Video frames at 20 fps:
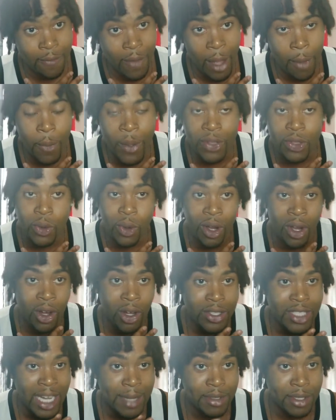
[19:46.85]
I went through all
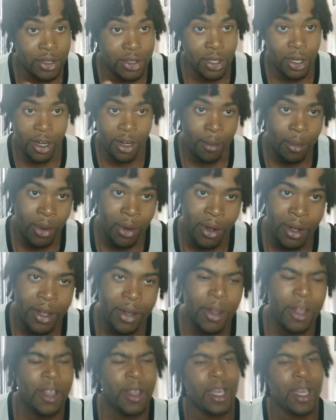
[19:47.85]
types of turmoil,